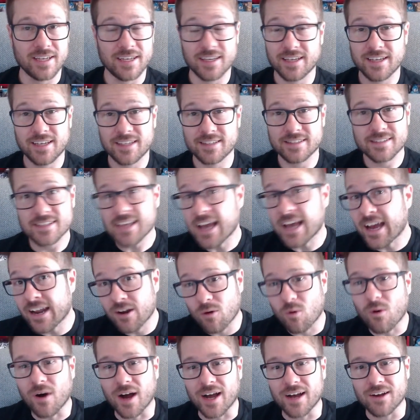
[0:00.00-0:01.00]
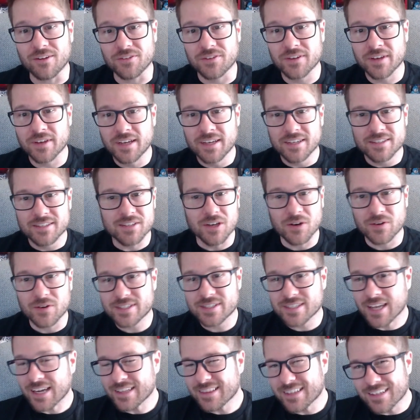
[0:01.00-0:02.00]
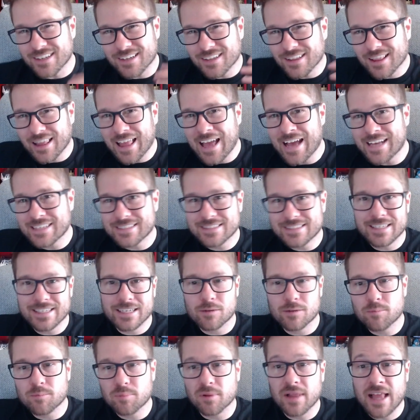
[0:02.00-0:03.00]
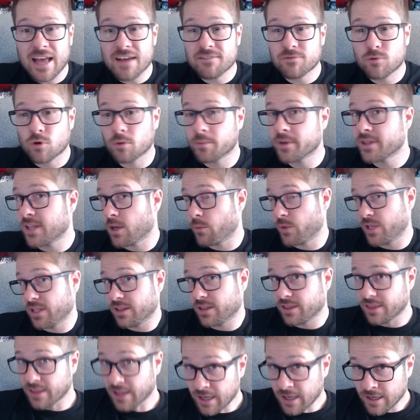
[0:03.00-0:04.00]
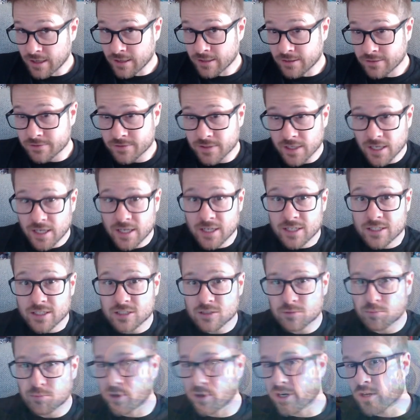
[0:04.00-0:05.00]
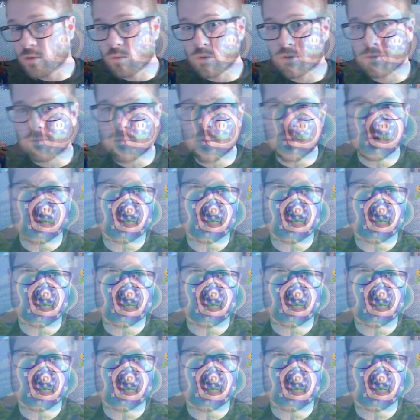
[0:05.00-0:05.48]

It's kind of wild. So it's got the classic platforming that we love, sprinkled with more